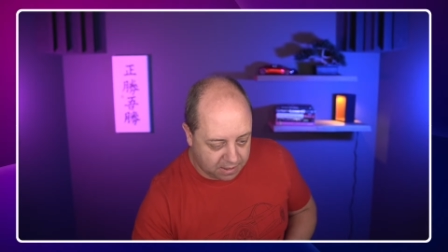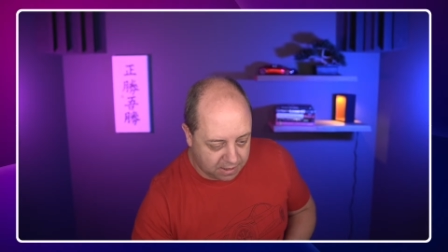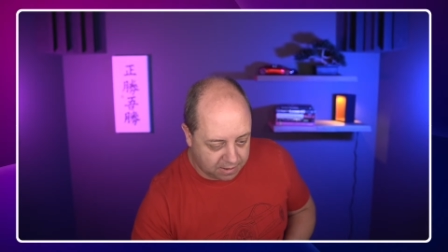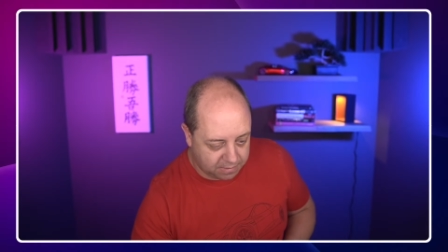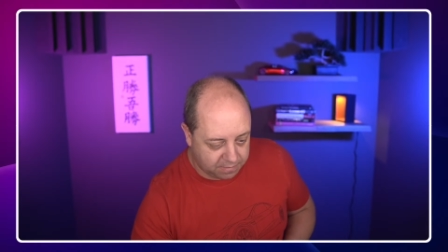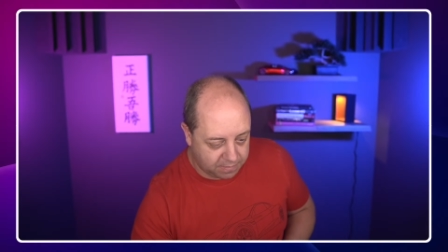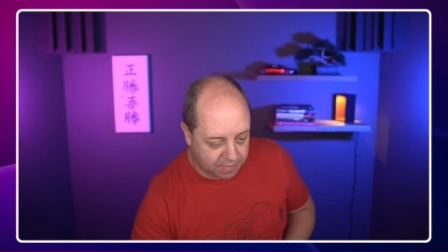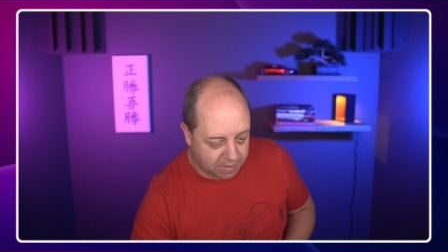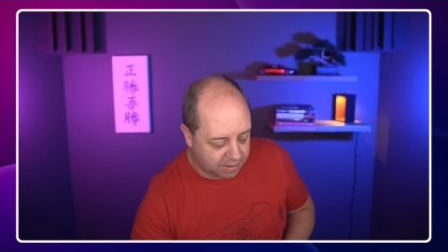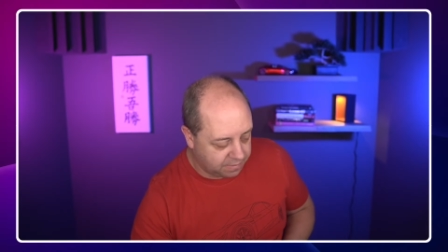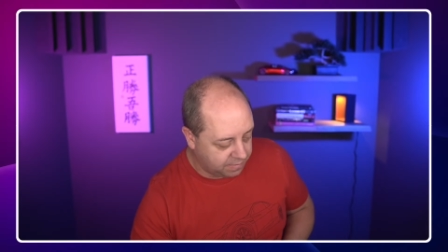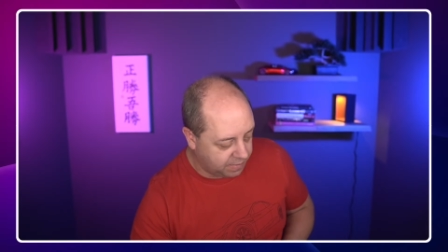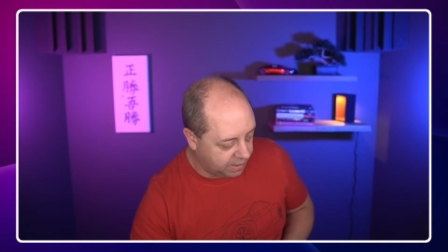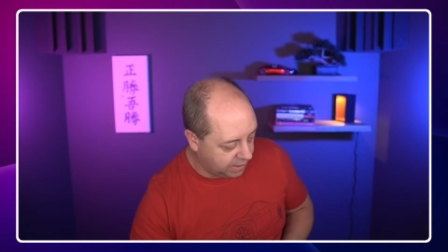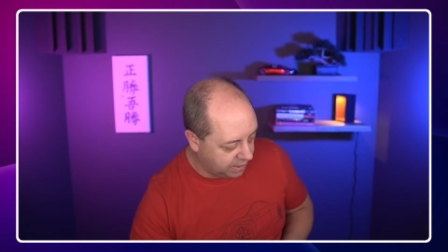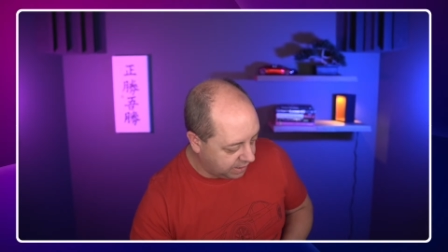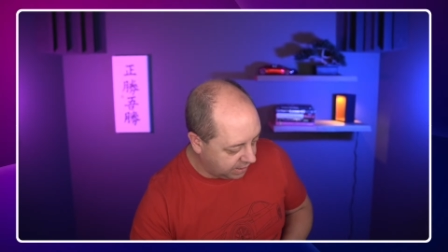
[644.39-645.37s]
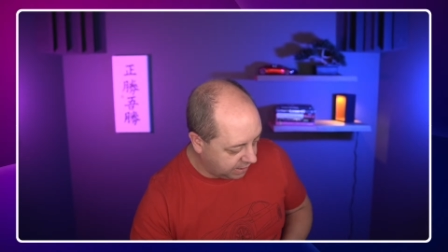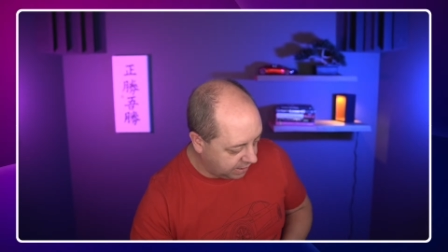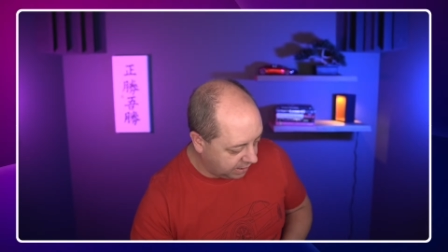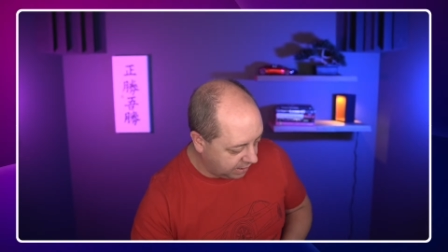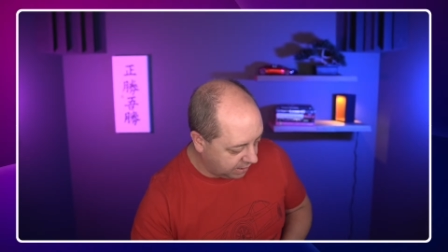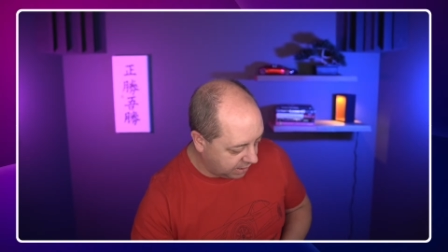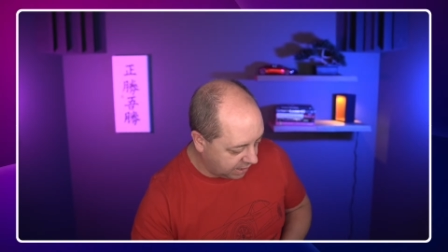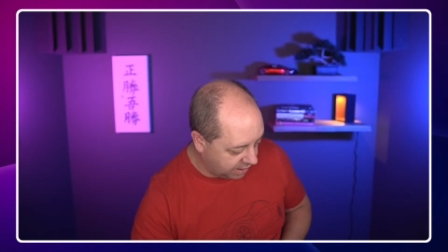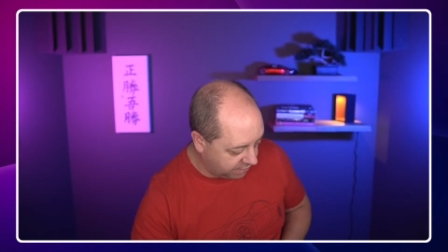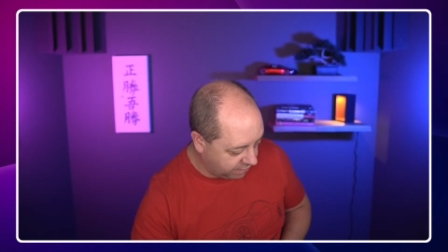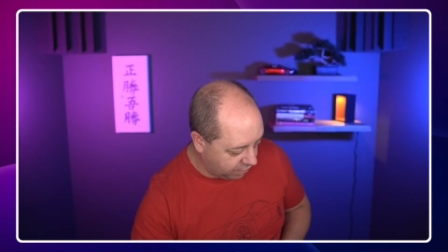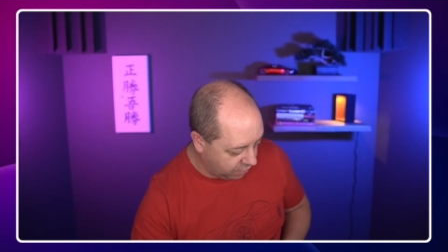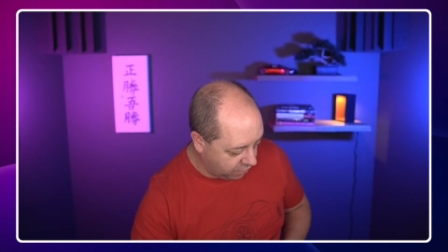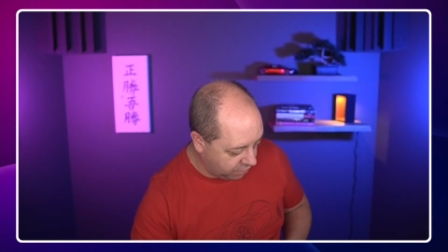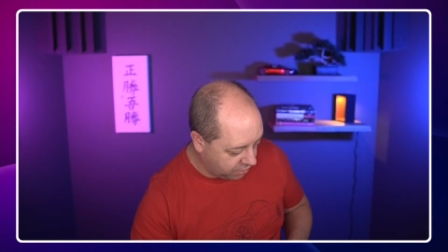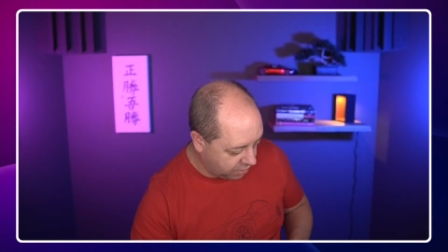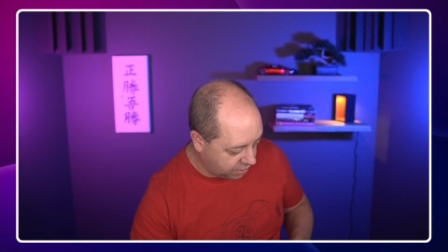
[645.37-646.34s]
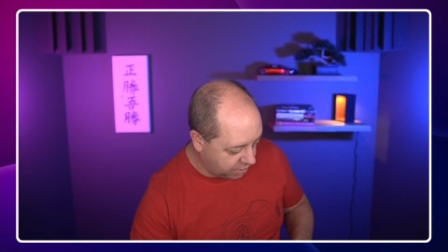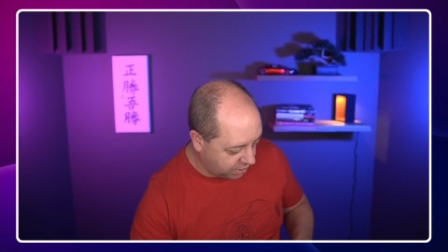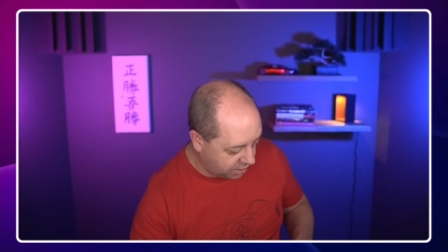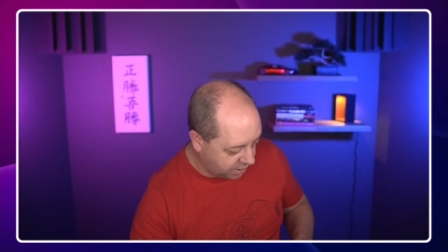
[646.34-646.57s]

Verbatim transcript: let, let, me have a look.